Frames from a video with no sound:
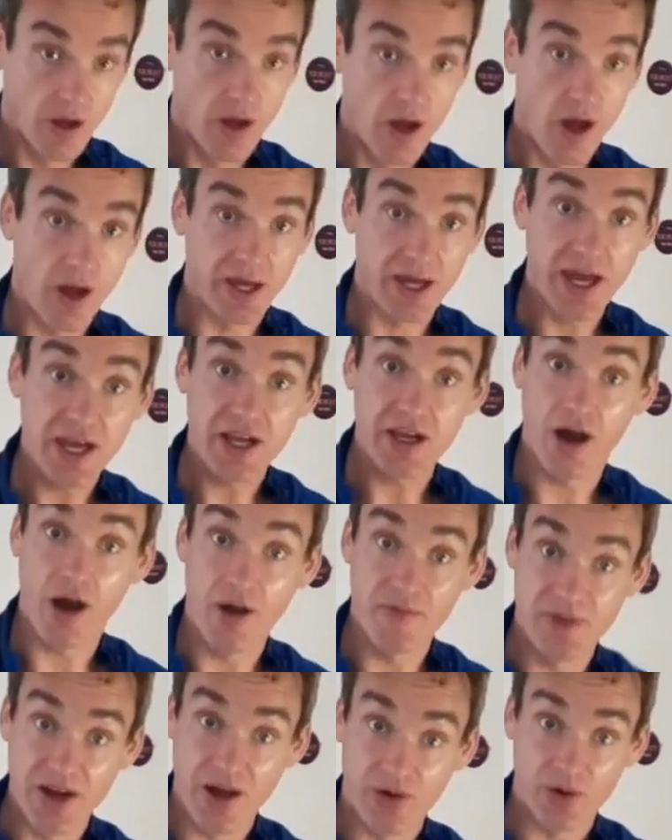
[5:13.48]
Okay, I've
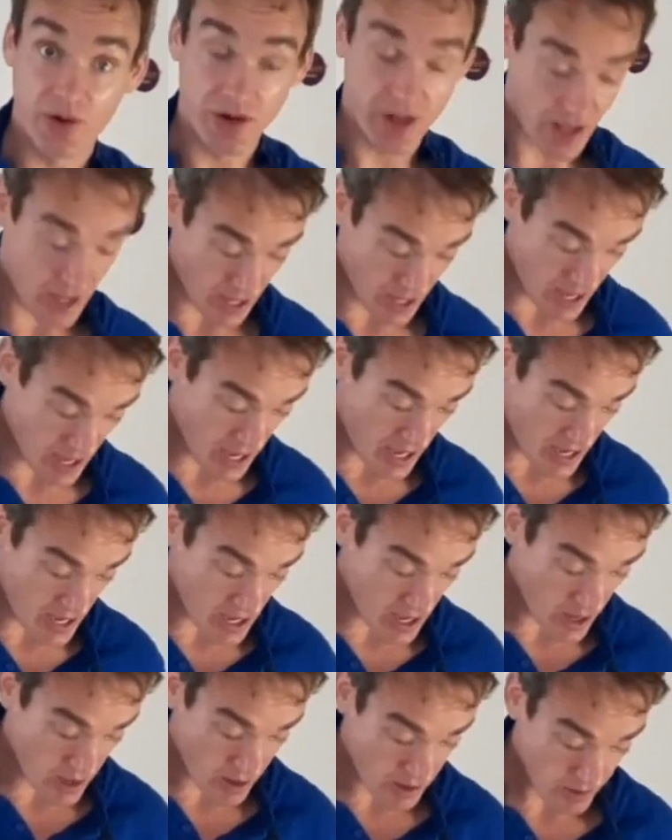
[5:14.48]
now got
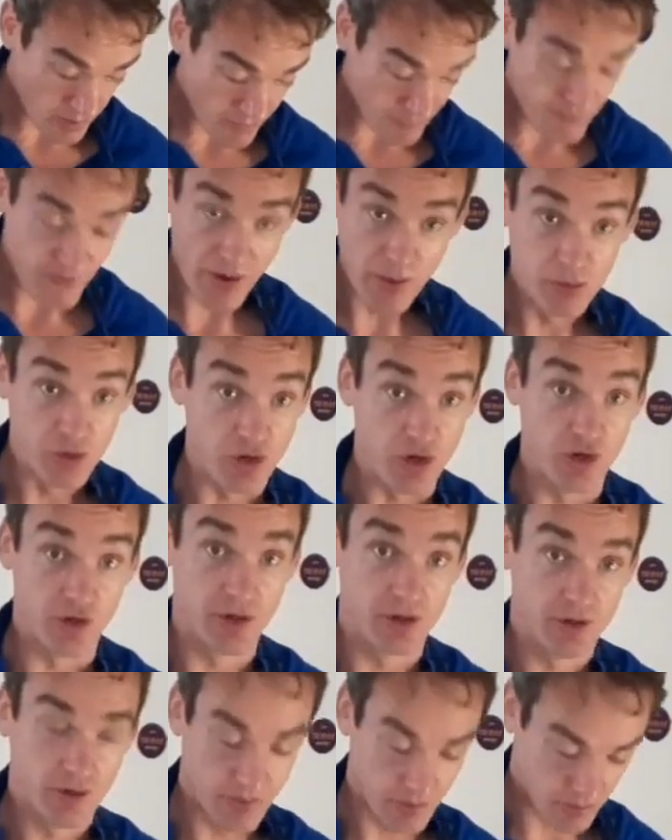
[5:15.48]
a film crew
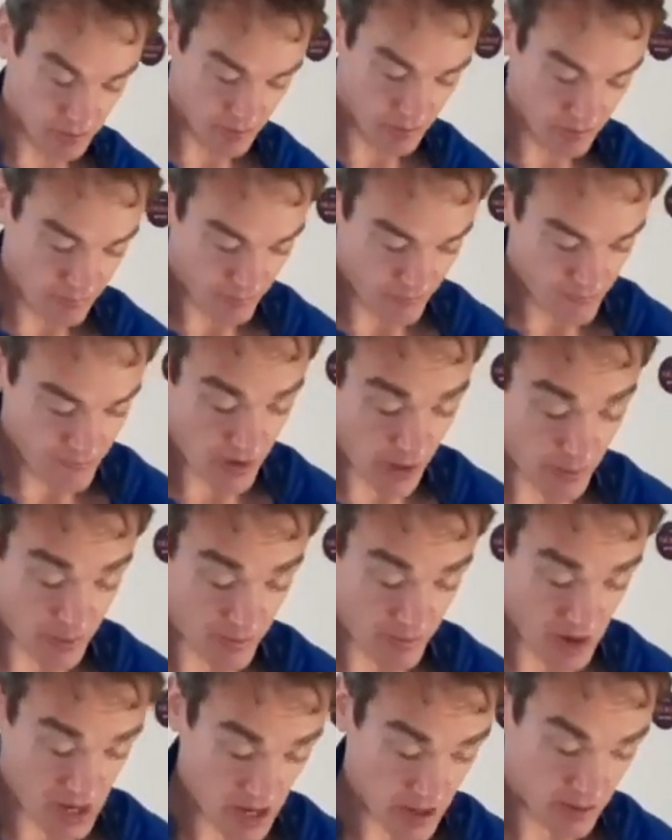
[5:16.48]
filming
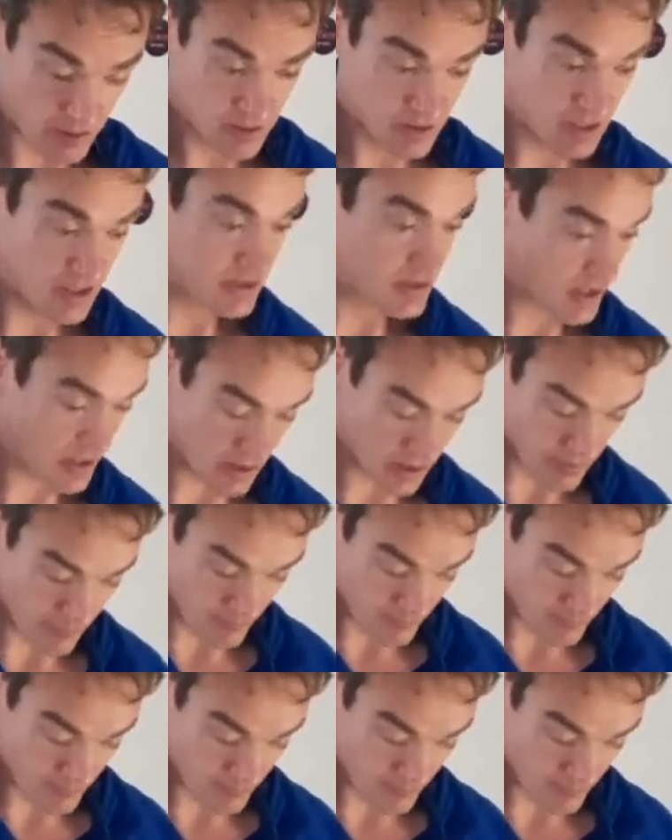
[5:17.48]
me, so that's good.